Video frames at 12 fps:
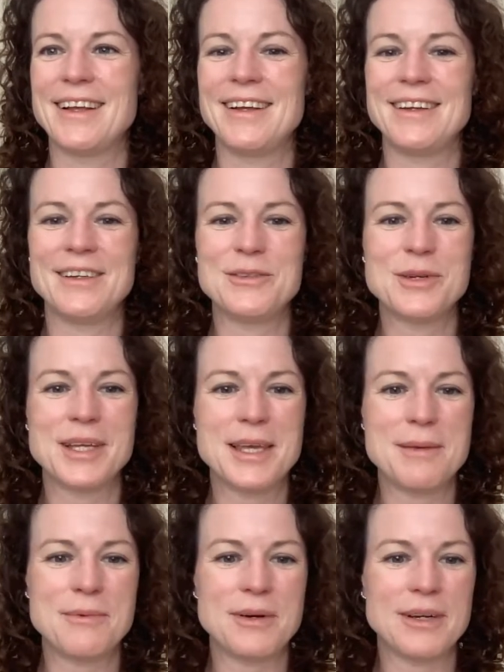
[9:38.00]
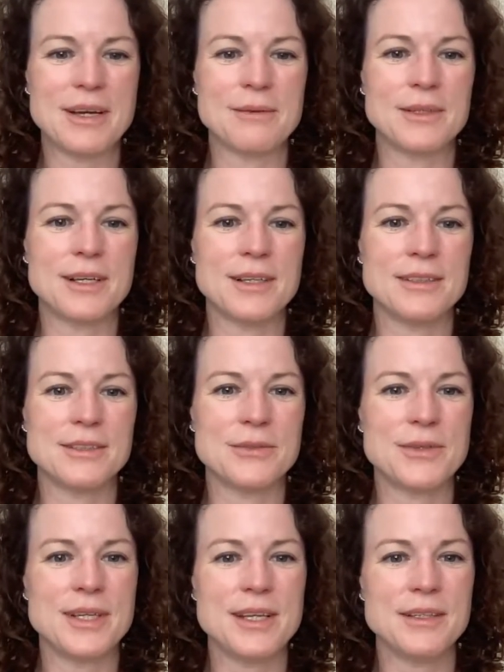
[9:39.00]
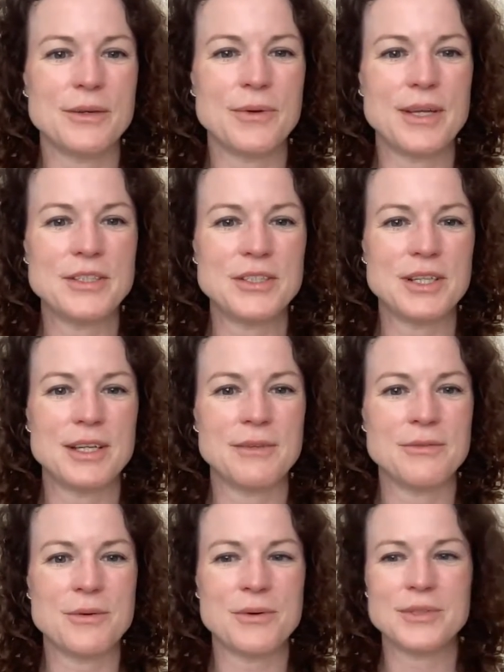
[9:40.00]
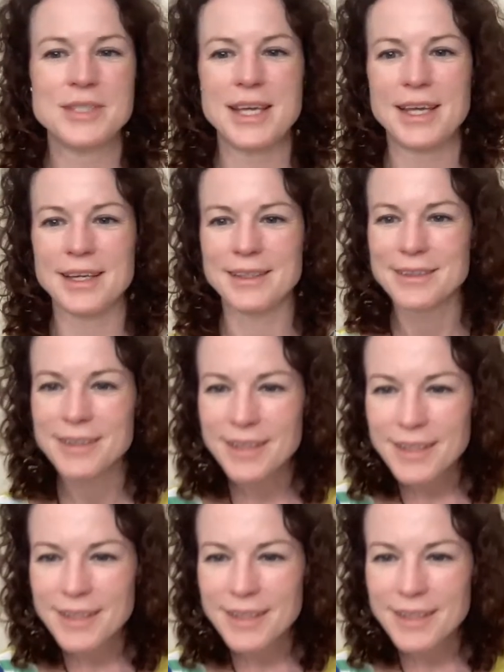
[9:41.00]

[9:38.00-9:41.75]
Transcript: I will keep on. I will answer another question I've got here.